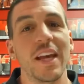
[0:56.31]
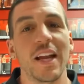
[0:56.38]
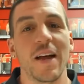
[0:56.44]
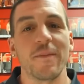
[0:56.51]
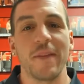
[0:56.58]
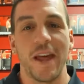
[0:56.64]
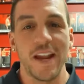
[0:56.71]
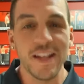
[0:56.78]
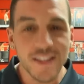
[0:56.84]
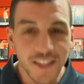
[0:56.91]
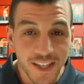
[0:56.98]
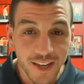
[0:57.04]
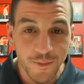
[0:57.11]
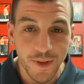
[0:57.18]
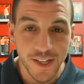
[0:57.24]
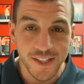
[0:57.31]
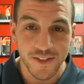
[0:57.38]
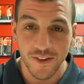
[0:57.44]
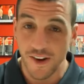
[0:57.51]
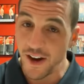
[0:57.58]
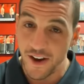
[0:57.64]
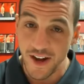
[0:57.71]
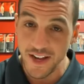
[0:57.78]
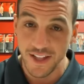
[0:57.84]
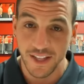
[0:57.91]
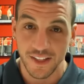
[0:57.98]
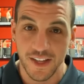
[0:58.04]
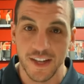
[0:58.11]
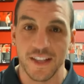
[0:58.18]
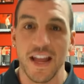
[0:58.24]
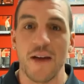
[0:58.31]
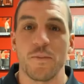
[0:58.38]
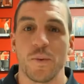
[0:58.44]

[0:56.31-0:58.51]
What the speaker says: and I'm not into gimmicks or anything like that,